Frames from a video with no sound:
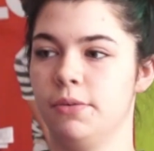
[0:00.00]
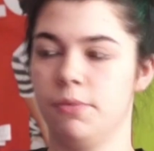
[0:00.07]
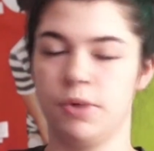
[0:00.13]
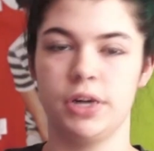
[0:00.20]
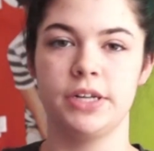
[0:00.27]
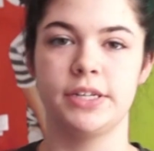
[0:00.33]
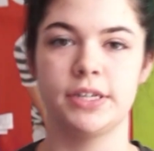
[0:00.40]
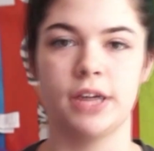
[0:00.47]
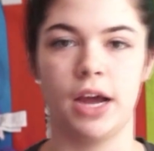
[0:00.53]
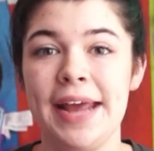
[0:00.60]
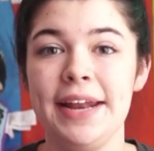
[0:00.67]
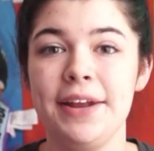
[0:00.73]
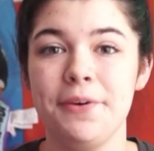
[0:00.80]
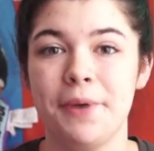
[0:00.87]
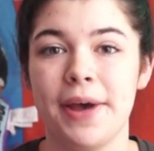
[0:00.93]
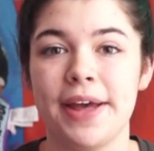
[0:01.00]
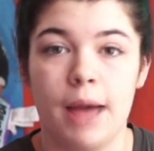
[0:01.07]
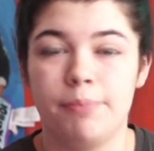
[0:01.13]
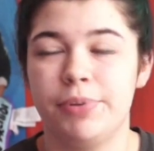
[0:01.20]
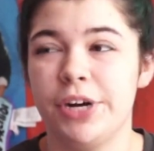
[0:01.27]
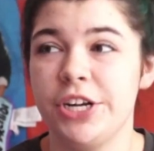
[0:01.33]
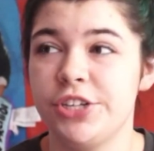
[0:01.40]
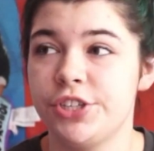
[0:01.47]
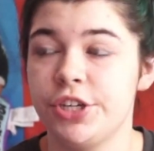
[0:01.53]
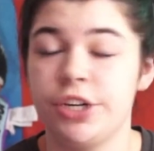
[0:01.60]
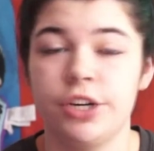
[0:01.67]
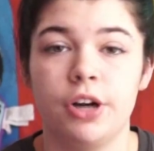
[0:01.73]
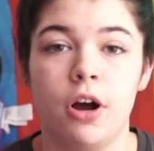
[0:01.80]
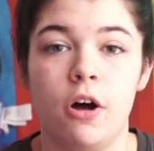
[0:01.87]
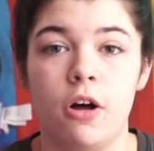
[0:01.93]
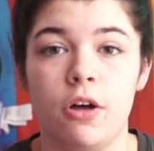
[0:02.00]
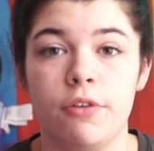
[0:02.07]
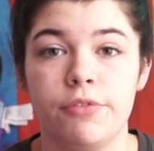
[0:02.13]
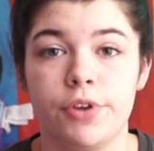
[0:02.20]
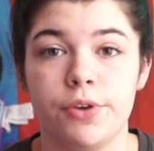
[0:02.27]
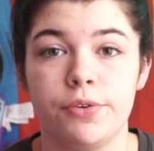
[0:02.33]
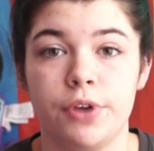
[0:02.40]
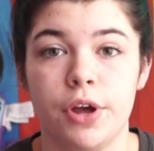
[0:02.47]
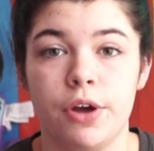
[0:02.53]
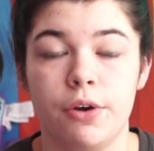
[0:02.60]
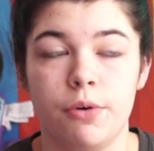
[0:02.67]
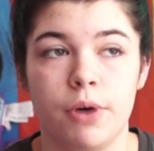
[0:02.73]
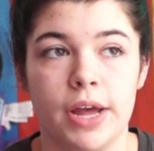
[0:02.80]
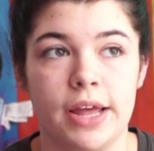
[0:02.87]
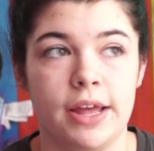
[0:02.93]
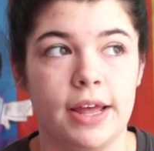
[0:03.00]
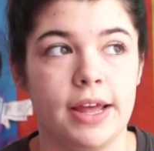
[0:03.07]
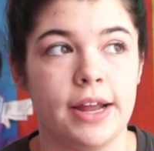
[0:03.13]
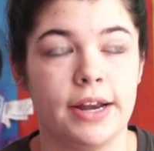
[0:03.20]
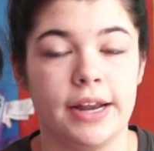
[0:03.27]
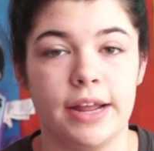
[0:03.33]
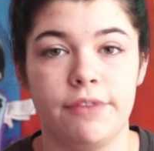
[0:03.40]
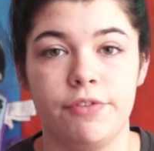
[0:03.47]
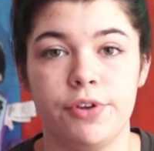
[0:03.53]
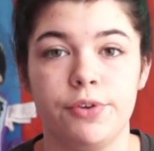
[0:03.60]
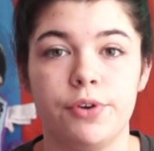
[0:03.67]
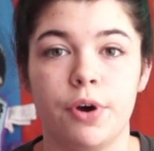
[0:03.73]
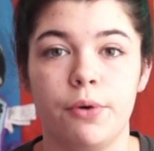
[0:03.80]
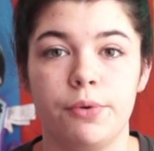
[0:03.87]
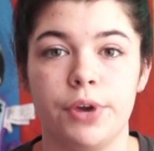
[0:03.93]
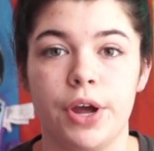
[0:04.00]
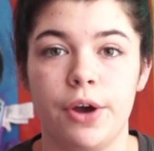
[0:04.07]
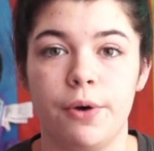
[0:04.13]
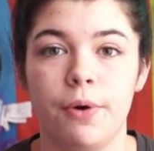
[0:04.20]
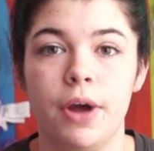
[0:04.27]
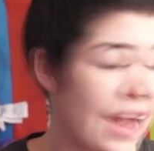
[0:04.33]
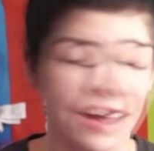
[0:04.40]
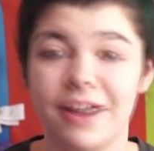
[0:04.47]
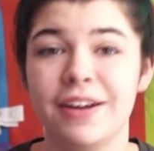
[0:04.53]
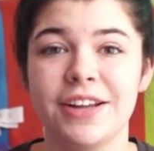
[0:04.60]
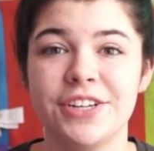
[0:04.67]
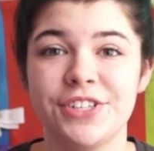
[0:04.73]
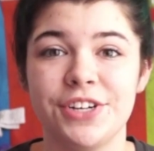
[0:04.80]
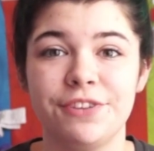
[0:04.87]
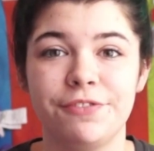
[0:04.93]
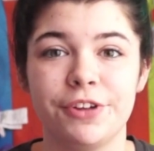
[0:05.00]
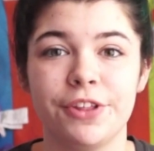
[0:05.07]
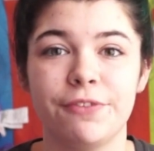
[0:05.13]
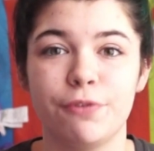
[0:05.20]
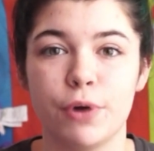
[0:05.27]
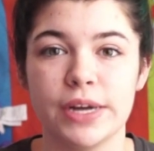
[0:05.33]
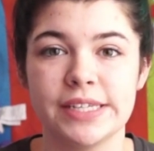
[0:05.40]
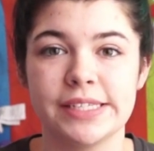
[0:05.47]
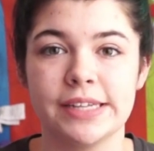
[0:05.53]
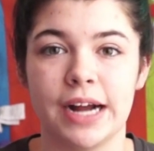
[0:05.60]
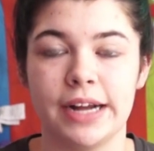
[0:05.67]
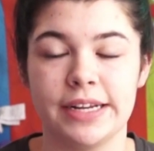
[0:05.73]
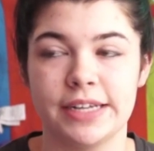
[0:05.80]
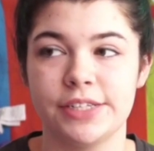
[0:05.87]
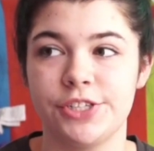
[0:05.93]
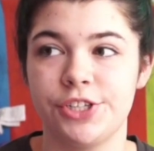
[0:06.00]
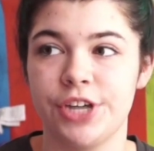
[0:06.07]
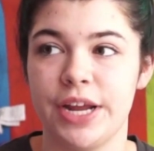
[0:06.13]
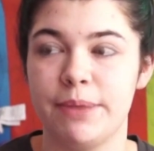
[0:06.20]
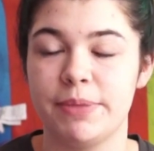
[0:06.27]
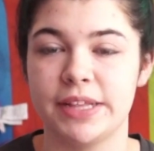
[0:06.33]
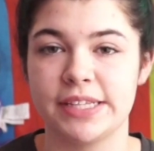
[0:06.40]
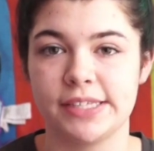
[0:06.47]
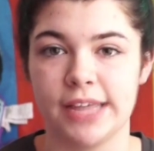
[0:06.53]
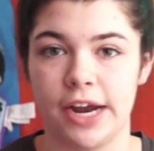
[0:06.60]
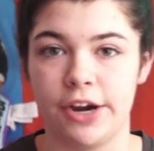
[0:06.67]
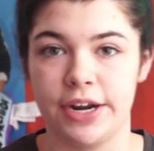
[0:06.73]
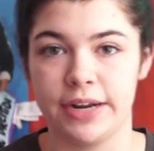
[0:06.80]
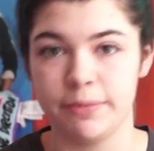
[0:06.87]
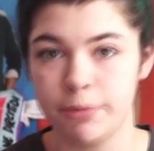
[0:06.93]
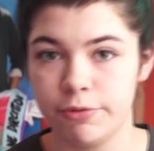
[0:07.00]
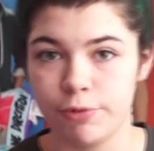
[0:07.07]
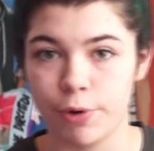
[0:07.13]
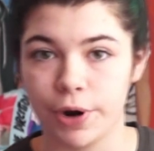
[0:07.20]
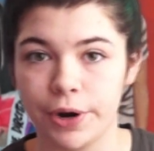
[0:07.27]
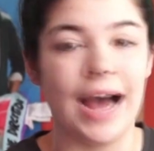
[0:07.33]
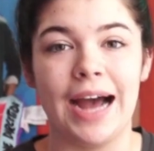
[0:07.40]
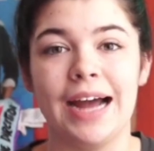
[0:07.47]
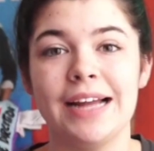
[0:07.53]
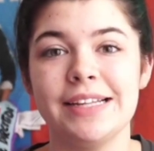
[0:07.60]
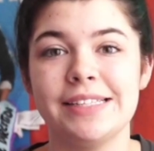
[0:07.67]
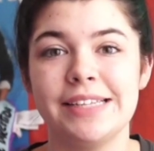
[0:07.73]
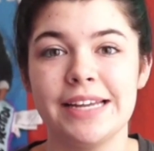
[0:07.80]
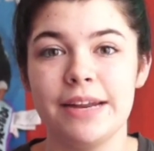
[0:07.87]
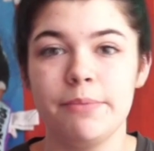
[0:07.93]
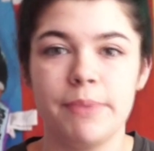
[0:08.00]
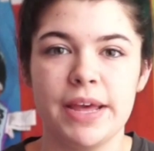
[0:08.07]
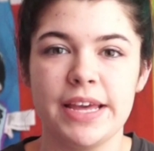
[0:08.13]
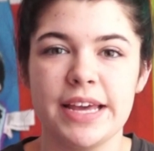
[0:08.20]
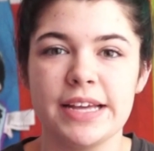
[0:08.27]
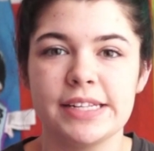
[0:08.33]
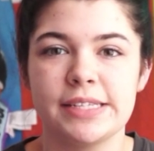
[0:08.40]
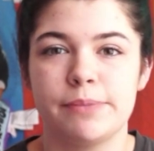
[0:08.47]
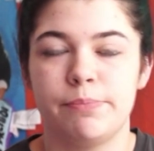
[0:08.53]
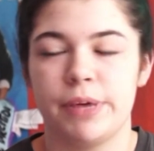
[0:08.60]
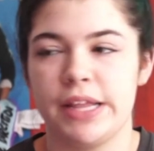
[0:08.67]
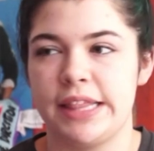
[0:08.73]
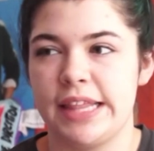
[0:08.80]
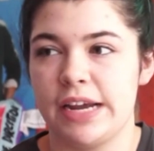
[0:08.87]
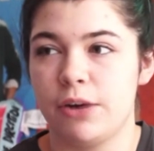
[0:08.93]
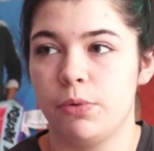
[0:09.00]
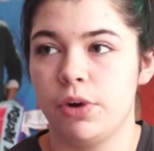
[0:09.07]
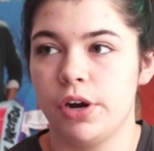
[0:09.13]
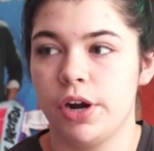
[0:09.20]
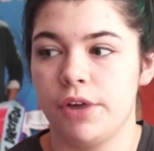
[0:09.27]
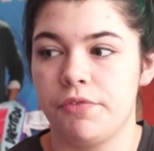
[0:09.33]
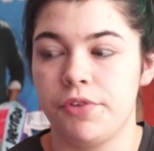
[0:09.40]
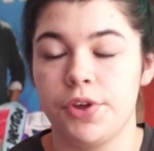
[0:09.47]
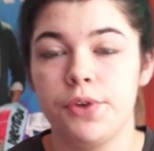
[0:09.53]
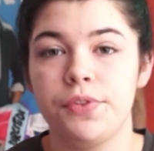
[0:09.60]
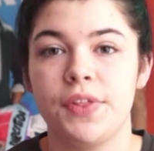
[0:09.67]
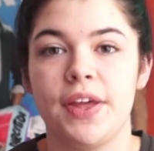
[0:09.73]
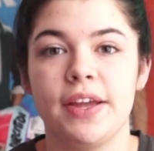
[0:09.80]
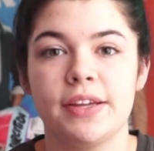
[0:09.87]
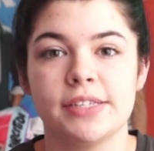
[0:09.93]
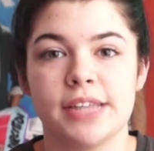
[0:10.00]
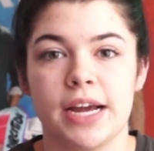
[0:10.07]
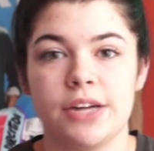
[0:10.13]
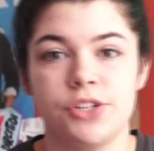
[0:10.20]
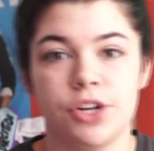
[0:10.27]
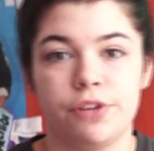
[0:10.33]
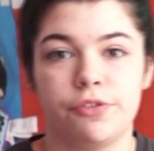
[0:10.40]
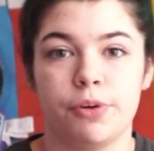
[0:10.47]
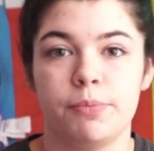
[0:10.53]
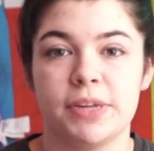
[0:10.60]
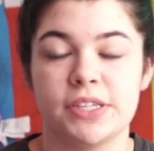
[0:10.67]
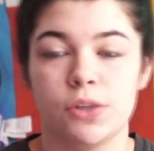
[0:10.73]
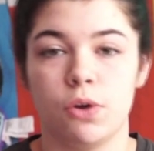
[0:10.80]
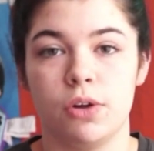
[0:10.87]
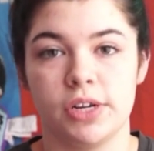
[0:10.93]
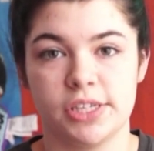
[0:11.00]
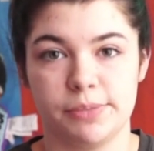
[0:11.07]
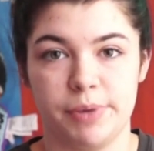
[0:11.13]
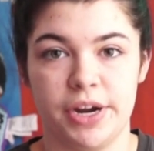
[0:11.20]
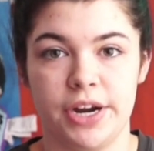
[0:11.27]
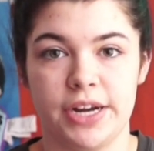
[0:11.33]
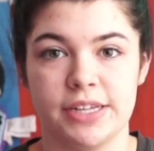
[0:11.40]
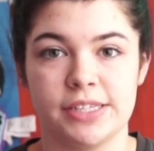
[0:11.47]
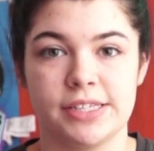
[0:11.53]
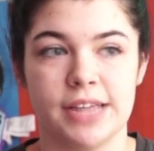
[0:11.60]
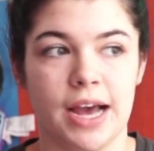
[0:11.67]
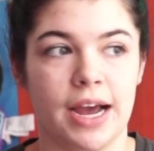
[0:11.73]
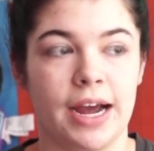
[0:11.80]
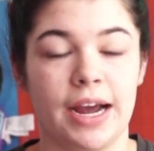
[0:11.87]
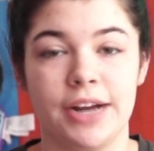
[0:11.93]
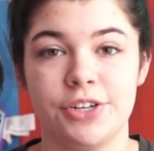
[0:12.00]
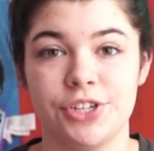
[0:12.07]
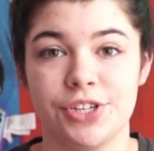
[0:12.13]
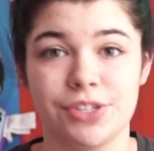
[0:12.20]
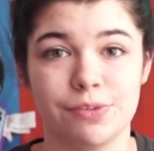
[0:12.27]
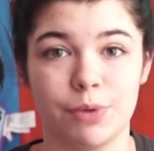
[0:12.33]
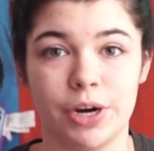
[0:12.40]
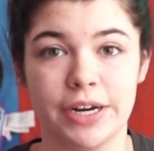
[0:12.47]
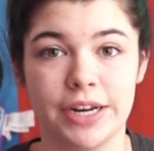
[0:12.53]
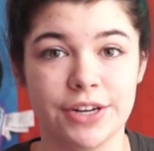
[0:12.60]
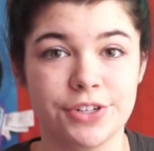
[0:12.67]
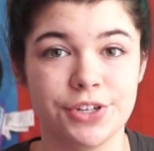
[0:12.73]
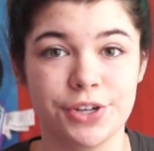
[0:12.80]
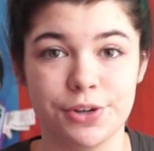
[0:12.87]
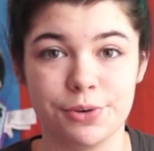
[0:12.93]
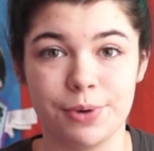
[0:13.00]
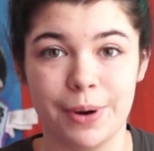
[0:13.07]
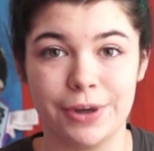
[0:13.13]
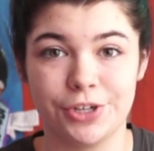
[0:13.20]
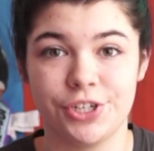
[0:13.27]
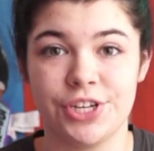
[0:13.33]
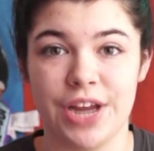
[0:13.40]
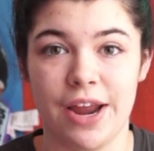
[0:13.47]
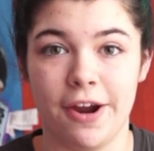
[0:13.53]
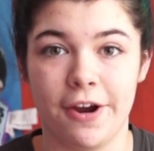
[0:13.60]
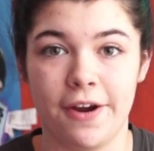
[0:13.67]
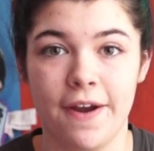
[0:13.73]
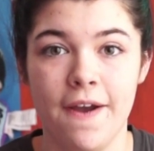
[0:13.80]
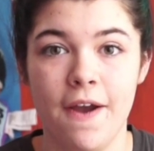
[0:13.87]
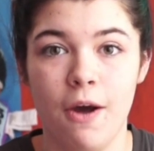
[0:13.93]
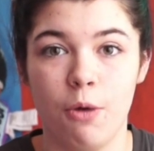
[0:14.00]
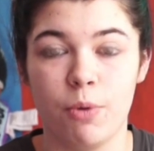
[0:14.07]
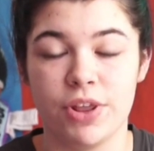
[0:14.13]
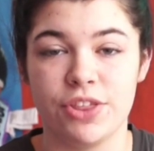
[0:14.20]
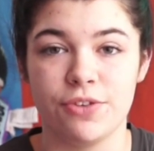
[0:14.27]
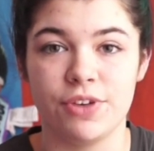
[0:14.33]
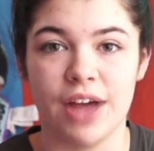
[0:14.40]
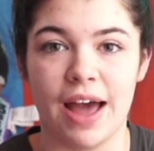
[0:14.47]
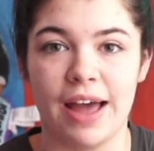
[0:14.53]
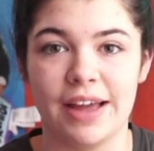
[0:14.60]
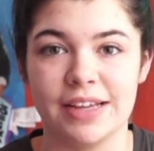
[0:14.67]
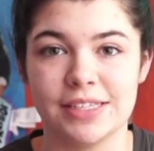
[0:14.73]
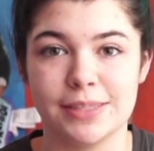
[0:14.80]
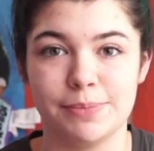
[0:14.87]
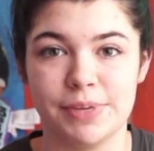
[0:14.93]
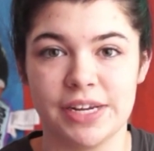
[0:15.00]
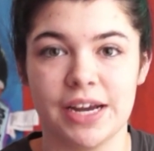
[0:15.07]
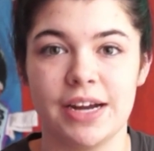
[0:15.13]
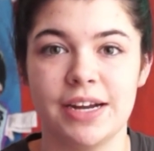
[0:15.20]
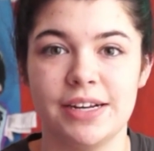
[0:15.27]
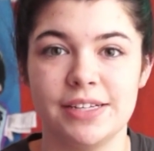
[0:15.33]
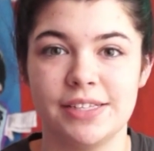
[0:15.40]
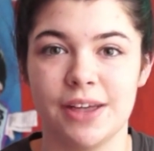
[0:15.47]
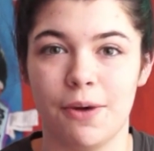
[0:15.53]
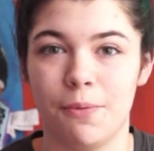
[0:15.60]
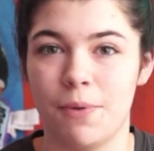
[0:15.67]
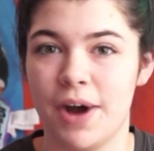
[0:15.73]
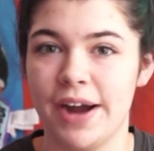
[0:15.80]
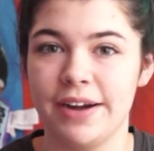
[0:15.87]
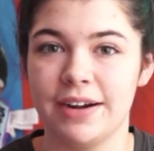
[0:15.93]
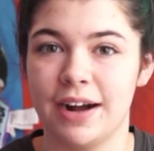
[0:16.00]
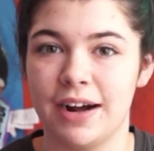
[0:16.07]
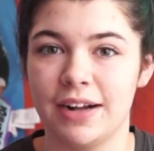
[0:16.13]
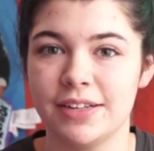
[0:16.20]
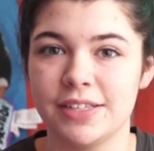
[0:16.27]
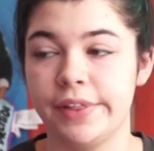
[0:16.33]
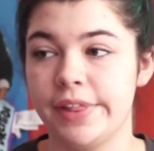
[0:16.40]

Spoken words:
What? Anyway, I'm pretty sure all of you know, and if you don't know, I auditioned for The Voice not yesterday, but the Saturday before. I didn't make it, but there were a few things I took from this whole experience that I just wanted to share with you guys, because why not?